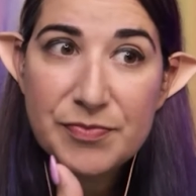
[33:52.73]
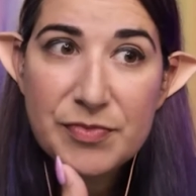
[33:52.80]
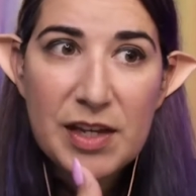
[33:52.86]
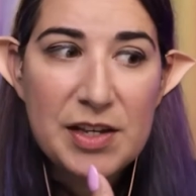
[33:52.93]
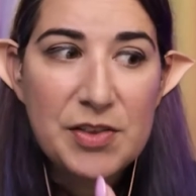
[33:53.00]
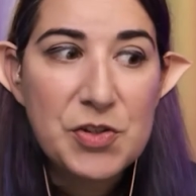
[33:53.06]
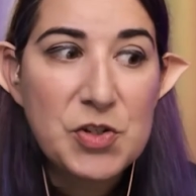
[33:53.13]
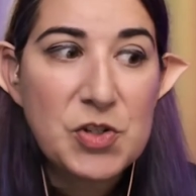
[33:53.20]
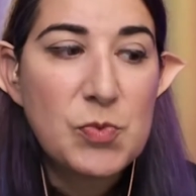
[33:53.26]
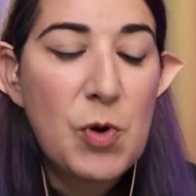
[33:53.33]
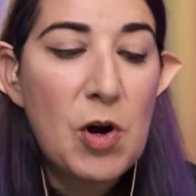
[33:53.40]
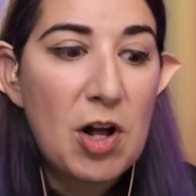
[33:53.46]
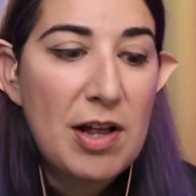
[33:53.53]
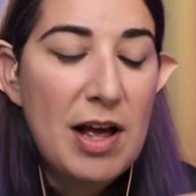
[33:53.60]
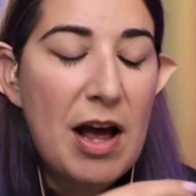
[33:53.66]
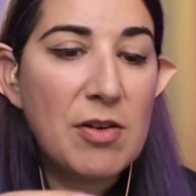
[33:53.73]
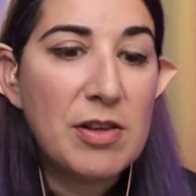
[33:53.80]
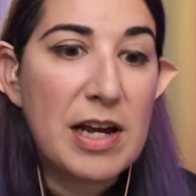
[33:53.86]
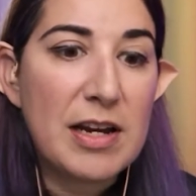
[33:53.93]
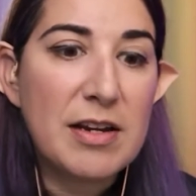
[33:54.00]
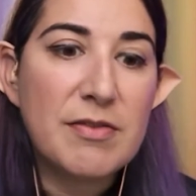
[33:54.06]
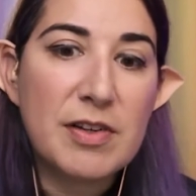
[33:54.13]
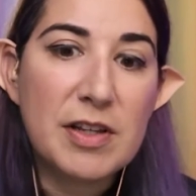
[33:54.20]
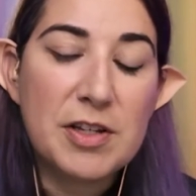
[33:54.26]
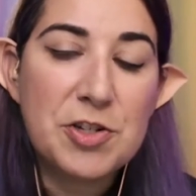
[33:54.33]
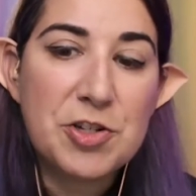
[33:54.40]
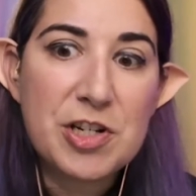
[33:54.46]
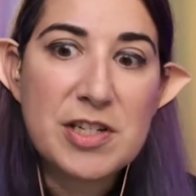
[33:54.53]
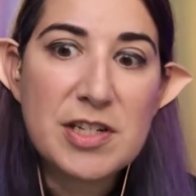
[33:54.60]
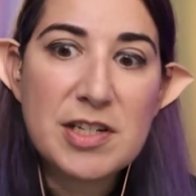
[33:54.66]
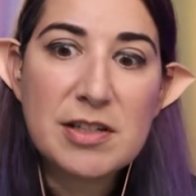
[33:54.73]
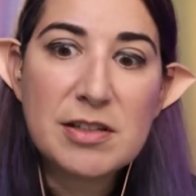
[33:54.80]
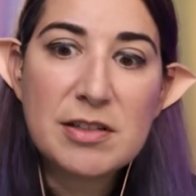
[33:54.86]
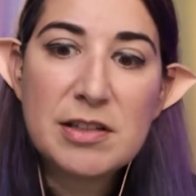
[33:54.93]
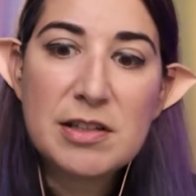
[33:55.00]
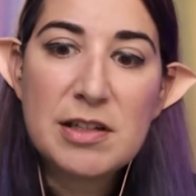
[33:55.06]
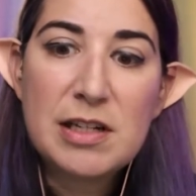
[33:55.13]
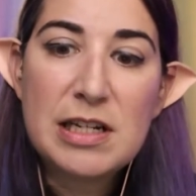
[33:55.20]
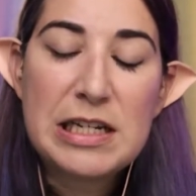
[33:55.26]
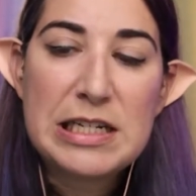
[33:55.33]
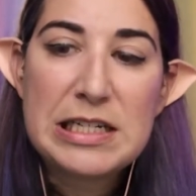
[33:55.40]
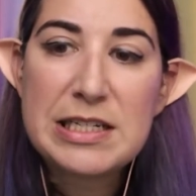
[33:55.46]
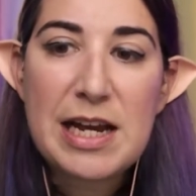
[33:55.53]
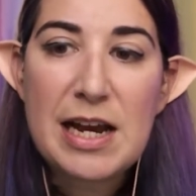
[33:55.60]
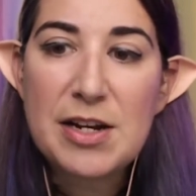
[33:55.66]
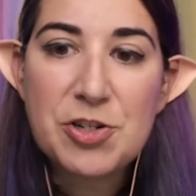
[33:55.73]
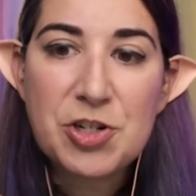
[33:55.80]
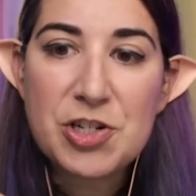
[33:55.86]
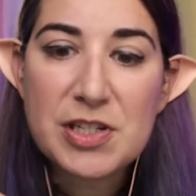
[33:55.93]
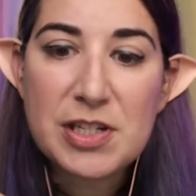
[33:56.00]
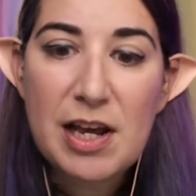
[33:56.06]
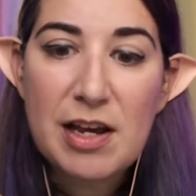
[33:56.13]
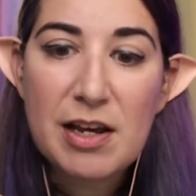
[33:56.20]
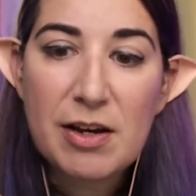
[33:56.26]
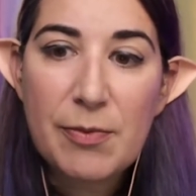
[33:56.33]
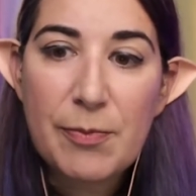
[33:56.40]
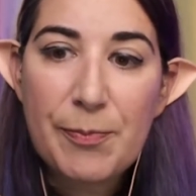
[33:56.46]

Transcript: in the small outlying villages, is that just like,